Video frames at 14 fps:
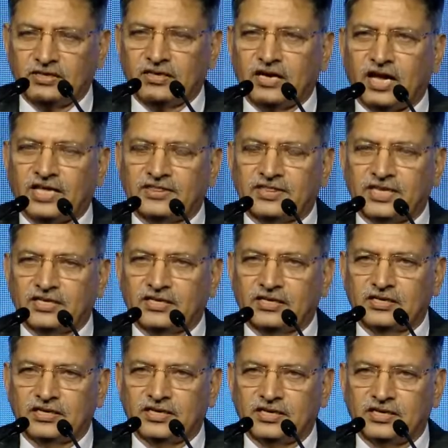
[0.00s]
I think
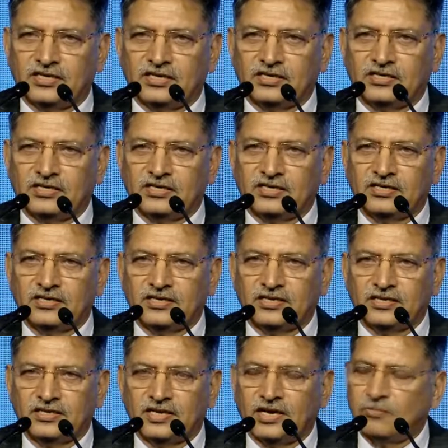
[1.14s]

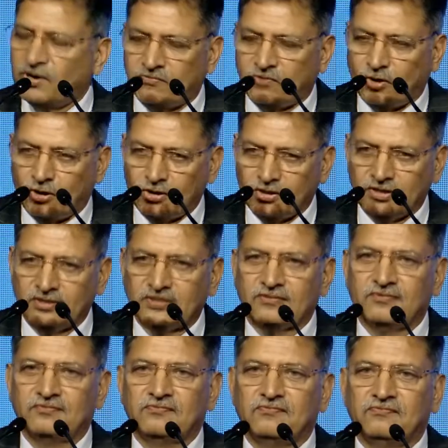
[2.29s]
above all,
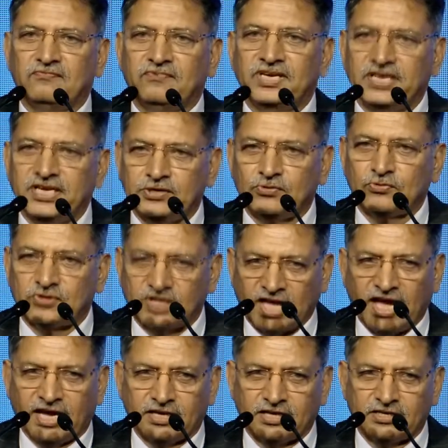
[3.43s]
we need to
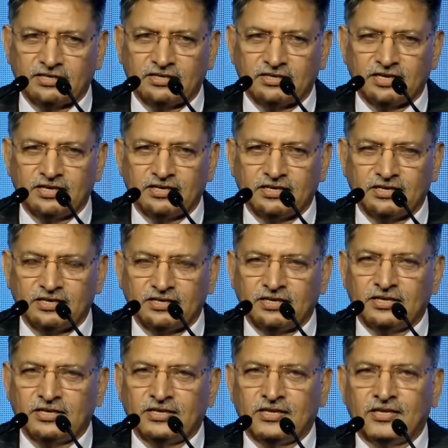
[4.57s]
thank
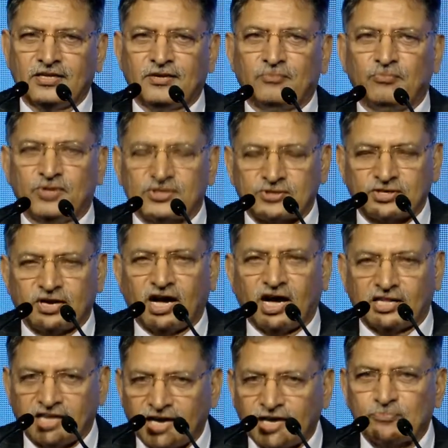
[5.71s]
Mr.
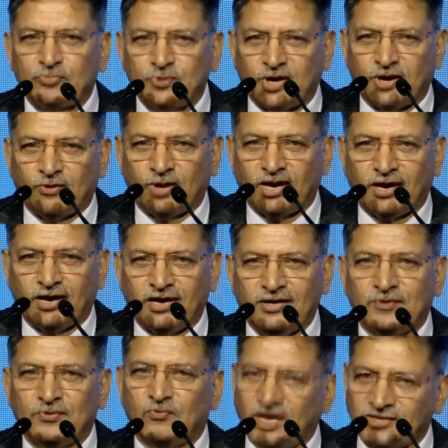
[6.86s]
Adar
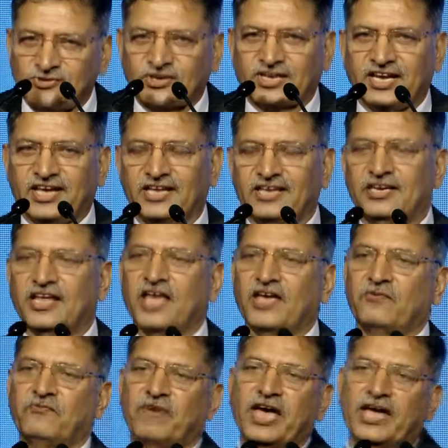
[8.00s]
Poonawalla once again, a
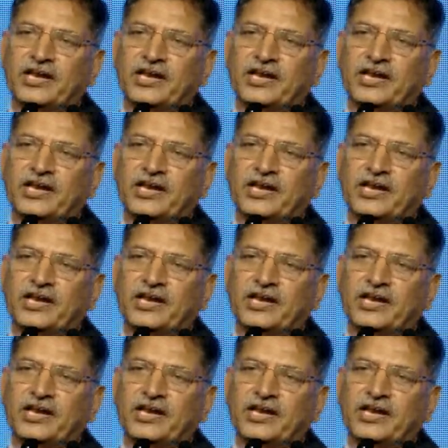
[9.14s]
very